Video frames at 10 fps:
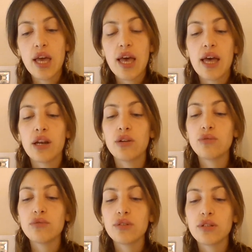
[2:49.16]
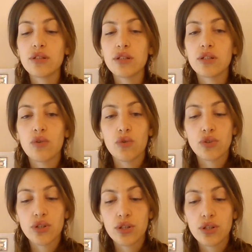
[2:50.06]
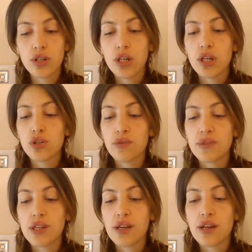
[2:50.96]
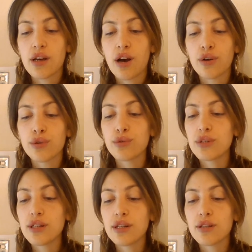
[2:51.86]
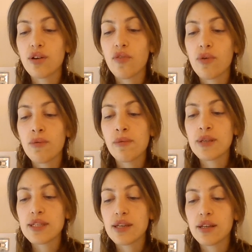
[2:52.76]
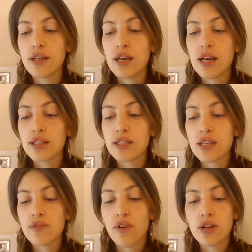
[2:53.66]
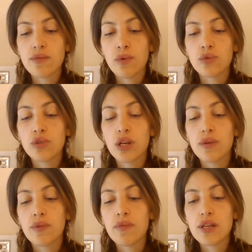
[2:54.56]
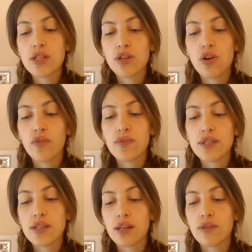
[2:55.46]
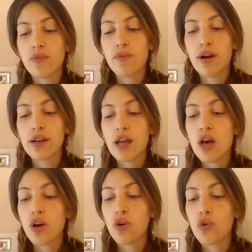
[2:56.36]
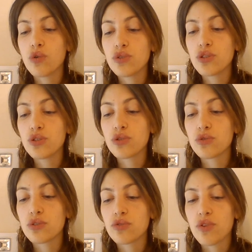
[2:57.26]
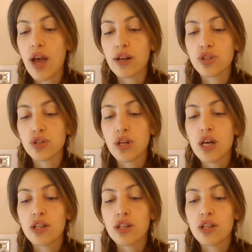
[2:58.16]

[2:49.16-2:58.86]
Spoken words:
And note, in order to obtain a good yield of bromobenzene, it is advisable to keep the mixture of benzene and bromine cold during the reaction.